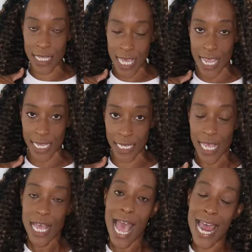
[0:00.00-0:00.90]
thing
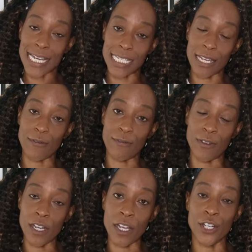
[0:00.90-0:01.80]
and sit
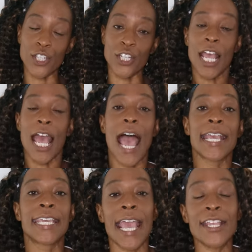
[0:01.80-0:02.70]
flush
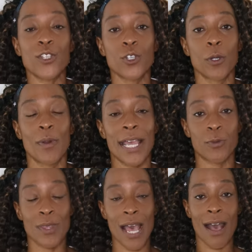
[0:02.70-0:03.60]
against your
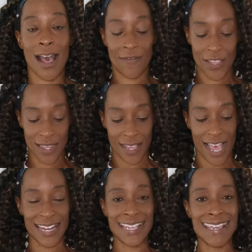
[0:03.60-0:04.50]
breast without having that
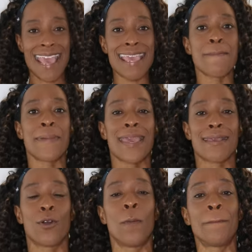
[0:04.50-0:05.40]
kind of
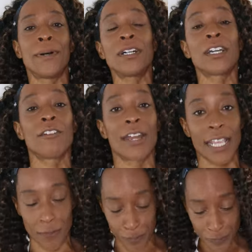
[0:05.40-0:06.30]
gaping or
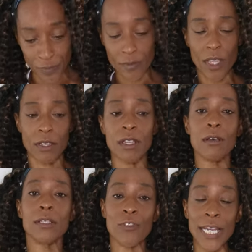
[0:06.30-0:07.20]
puckering.
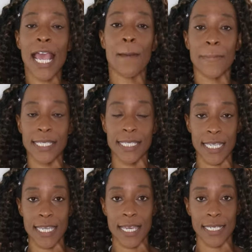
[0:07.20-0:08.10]
So I was really happy to
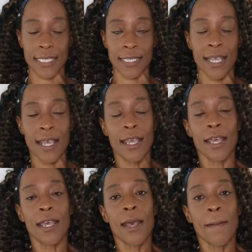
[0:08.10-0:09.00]
see this,
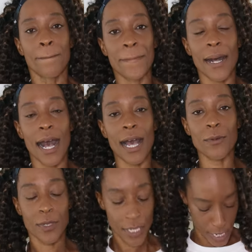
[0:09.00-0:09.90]
but I was